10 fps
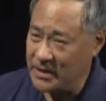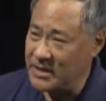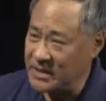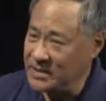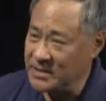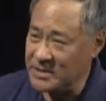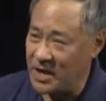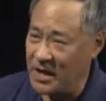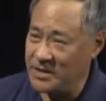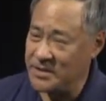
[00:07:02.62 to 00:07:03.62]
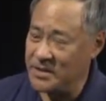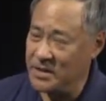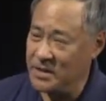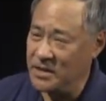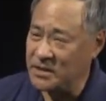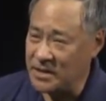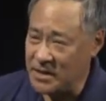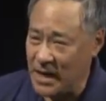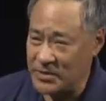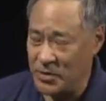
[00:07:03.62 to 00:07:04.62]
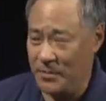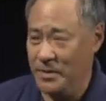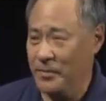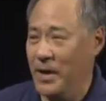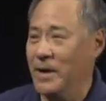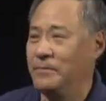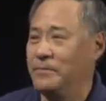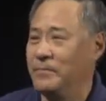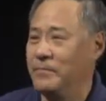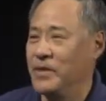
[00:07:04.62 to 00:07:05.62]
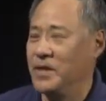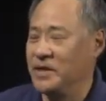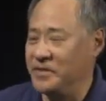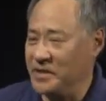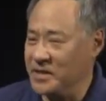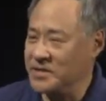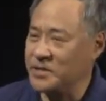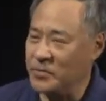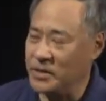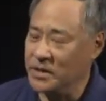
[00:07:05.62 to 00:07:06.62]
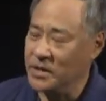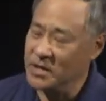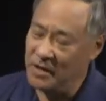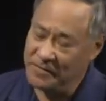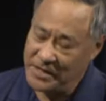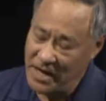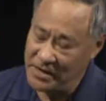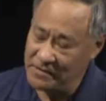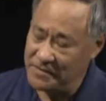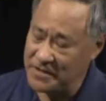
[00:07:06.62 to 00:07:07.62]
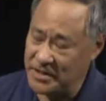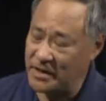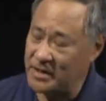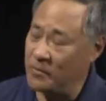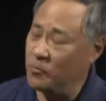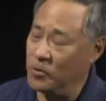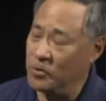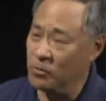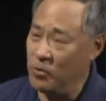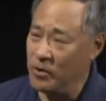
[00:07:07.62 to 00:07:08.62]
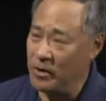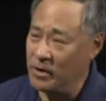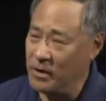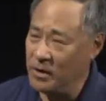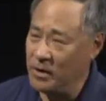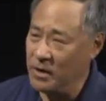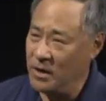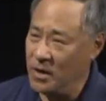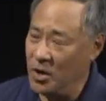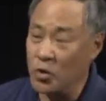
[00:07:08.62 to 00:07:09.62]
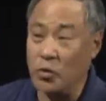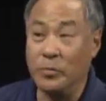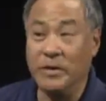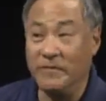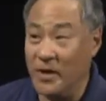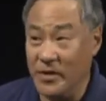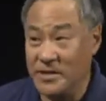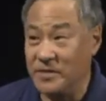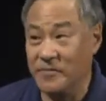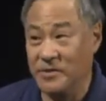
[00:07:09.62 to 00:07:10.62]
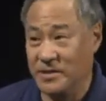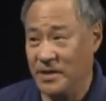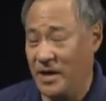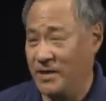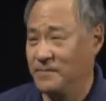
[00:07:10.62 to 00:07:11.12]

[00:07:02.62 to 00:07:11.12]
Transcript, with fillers: he decides to not drop the bomb. The history of the end of the Second World War could be very different today.